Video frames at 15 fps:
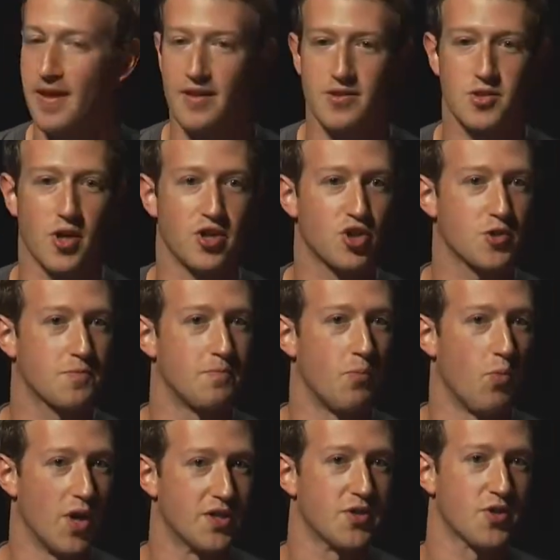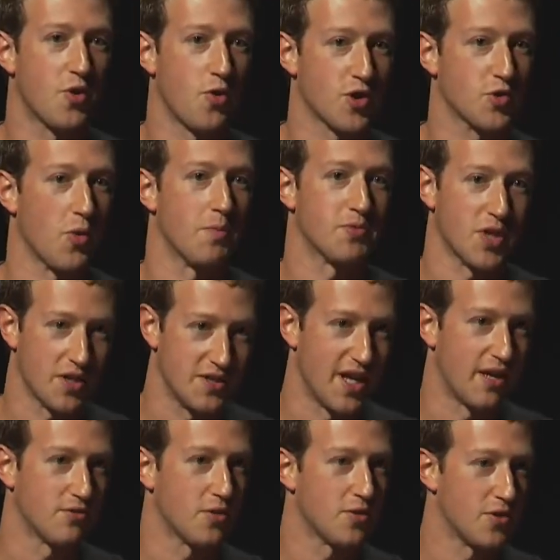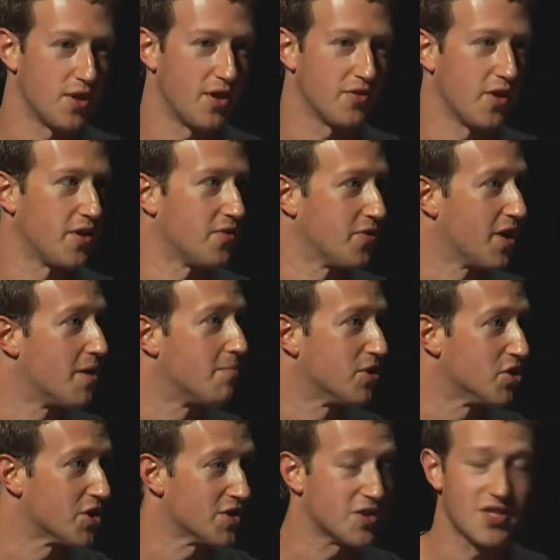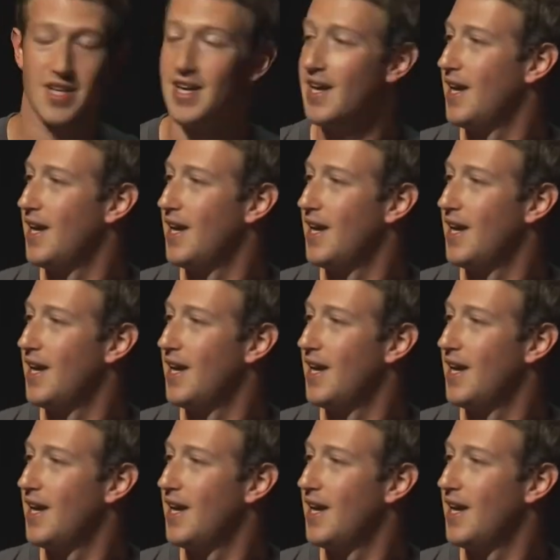So I just went to the course website, downloaded all the images,